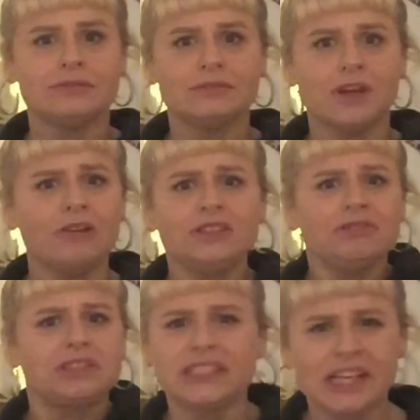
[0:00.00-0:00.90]
Aren't you
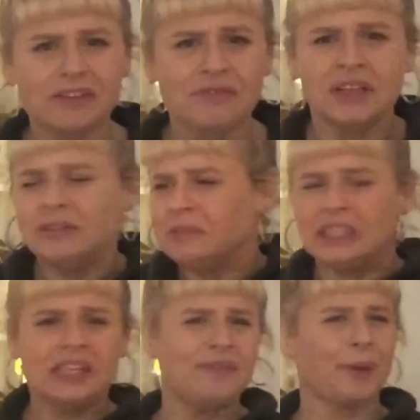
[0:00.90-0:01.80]
sick of
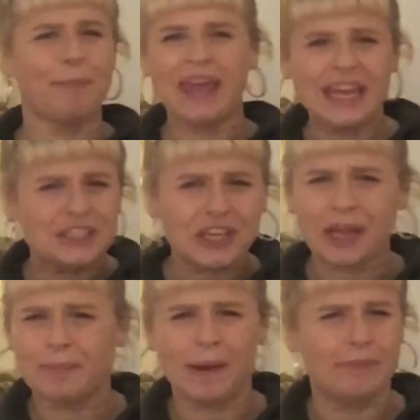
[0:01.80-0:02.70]
living
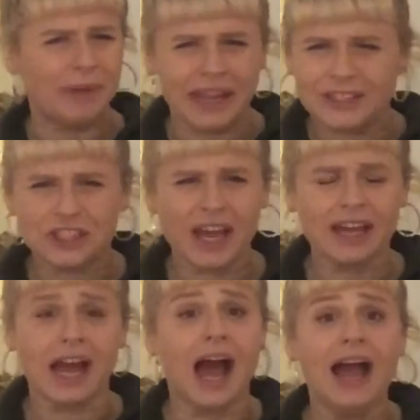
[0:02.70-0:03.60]
paycheck by
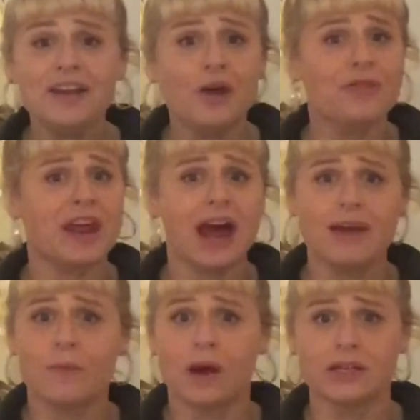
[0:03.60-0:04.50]
paycheck? I know that
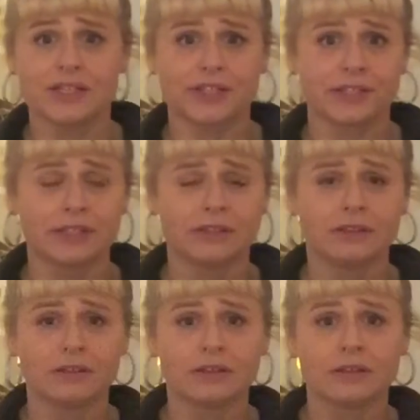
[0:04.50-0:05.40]
I was.
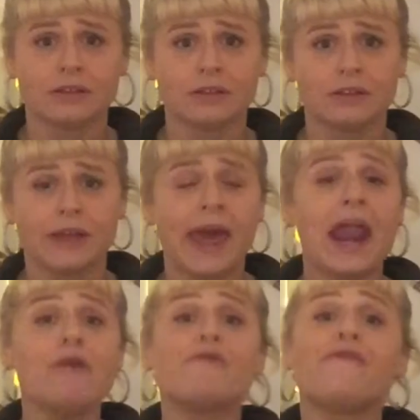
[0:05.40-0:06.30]
And
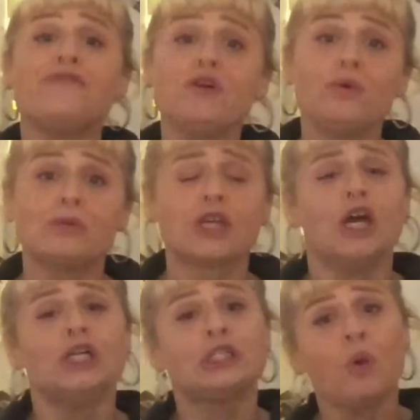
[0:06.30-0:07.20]
I refuse
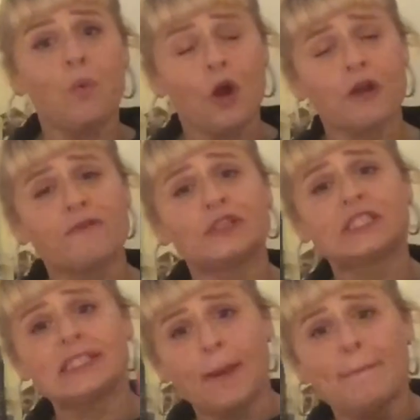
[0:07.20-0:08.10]
to work for
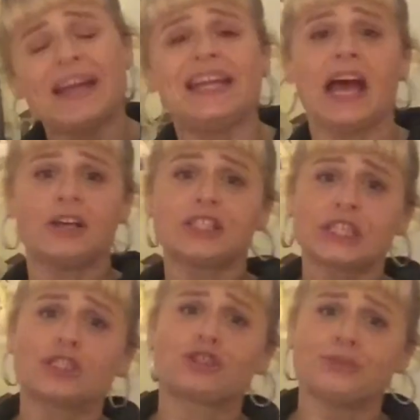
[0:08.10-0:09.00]
somebody
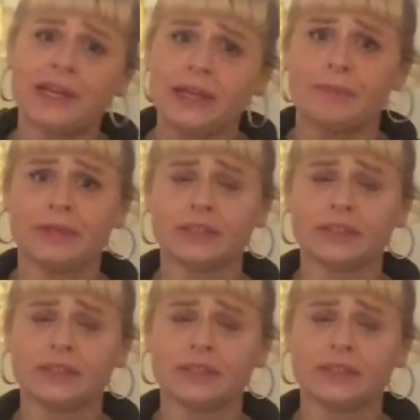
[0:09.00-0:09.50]
else's dream.